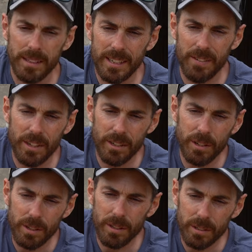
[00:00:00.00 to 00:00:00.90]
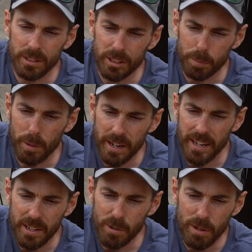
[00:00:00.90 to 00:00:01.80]
give it a good
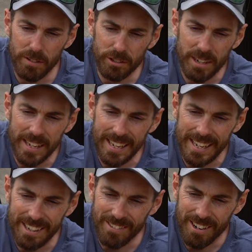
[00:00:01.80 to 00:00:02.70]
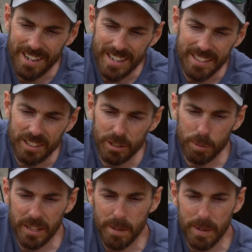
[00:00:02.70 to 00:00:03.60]
spray all over, try and get it right in the
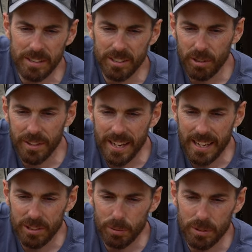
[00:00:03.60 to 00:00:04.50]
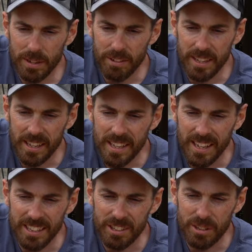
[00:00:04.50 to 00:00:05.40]
springy bits and on the axles and everything.
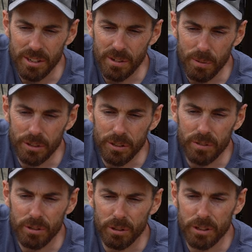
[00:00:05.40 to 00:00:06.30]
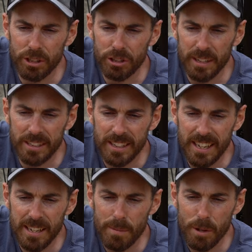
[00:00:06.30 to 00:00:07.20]
And do it once you've sort of
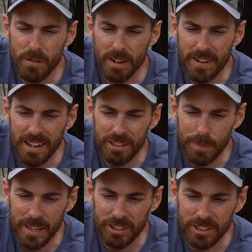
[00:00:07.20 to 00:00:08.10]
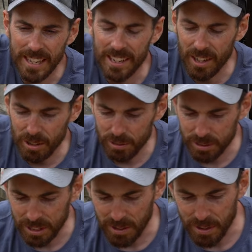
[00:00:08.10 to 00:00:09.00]
constricted and move it around a bit and just get
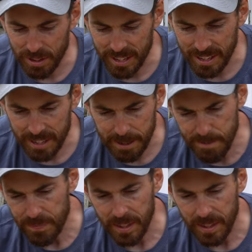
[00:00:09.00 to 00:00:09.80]
loads going on in there